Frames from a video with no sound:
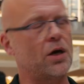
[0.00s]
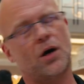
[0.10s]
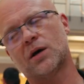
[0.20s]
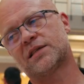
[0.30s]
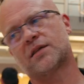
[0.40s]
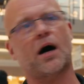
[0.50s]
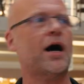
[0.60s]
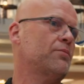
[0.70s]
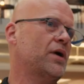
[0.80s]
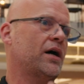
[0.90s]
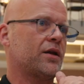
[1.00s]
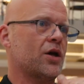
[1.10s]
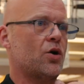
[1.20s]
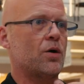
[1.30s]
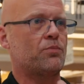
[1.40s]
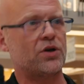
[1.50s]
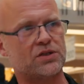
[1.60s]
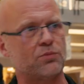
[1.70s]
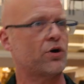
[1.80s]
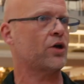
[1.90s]
No, it's the hot mud. Go and
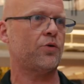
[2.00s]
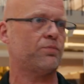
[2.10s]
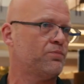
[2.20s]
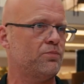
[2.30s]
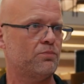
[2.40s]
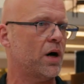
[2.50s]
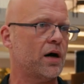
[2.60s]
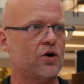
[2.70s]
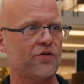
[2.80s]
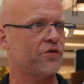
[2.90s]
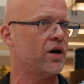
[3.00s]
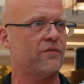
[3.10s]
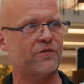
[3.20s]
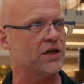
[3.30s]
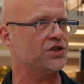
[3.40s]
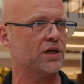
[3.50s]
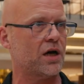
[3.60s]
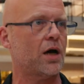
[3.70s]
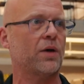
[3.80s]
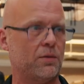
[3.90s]
put some regular mud over it, finish
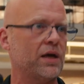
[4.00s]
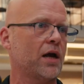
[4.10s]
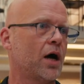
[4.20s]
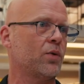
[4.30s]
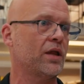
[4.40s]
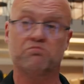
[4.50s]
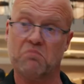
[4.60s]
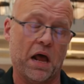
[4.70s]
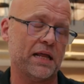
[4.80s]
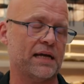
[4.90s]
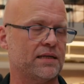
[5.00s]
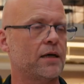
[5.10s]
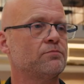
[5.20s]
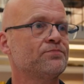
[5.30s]
it up, and be done with it. And that's it.